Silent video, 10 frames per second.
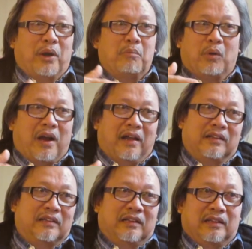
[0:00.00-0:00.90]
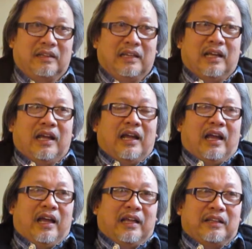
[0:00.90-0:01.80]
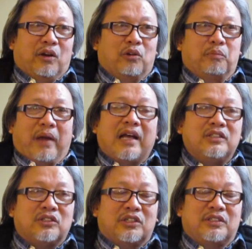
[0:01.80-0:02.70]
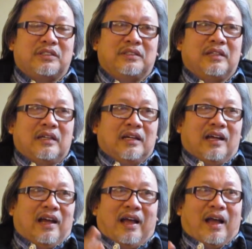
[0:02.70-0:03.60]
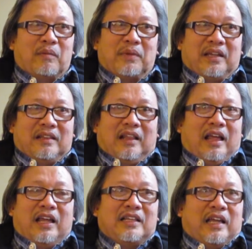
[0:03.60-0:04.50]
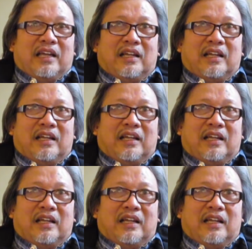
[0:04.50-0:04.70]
Rembrandt and the old masters, I mean, it